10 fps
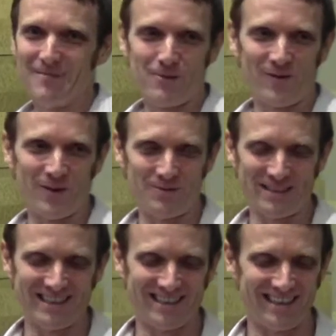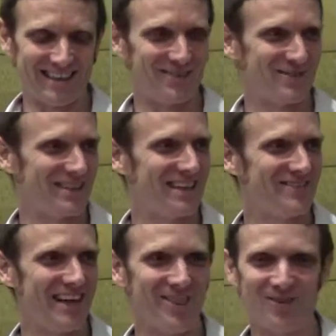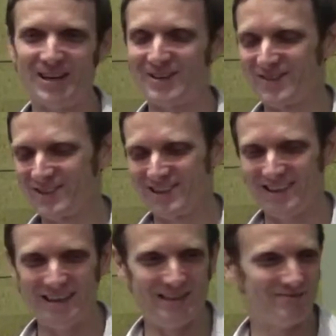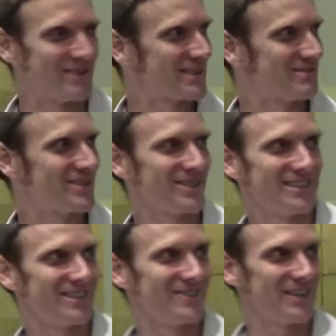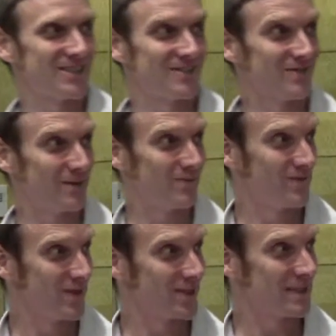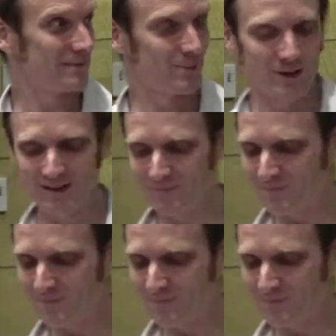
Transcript: performance into like a real life death threat over some silly intervention from their standpoint.